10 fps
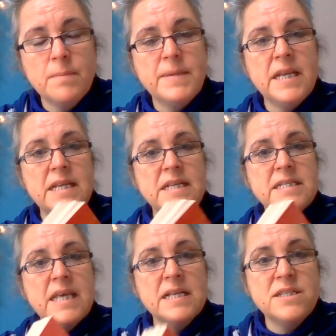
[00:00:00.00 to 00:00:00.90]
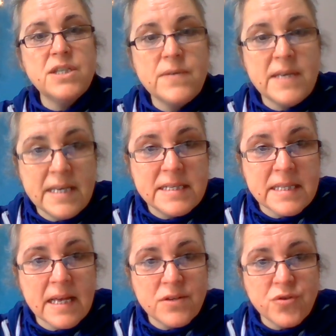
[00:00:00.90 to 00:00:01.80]
But at least Kensuke
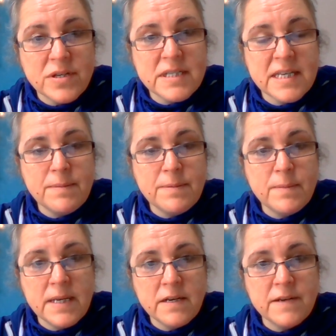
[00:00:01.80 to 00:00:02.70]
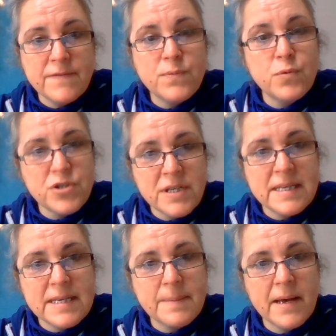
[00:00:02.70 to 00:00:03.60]
is there trying to keep him alive. What do you
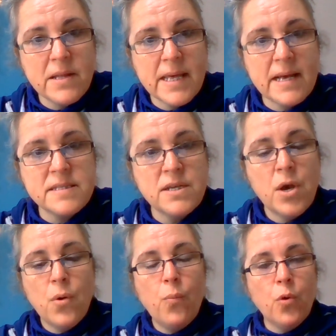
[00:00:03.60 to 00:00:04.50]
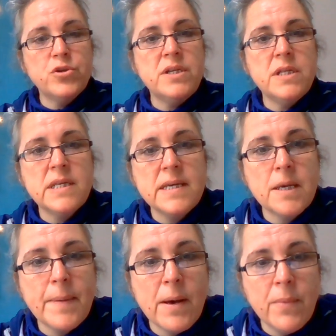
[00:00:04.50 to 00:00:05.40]
think about that? What do you
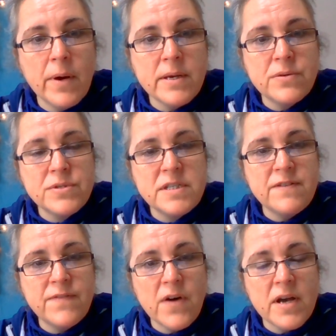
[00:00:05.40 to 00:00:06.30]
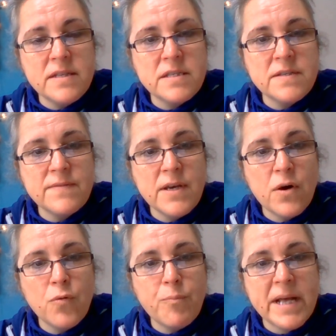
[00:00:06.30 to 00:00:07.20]
think about Michael's defiance of the
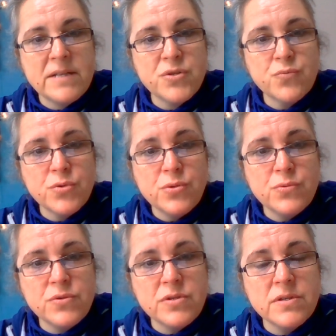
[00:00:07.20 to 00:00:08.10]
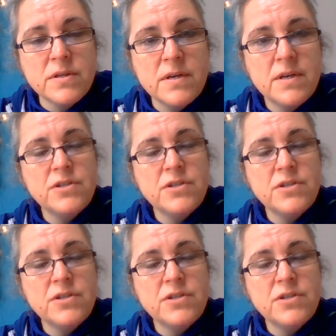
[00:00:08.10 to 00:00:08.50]
old man's rules?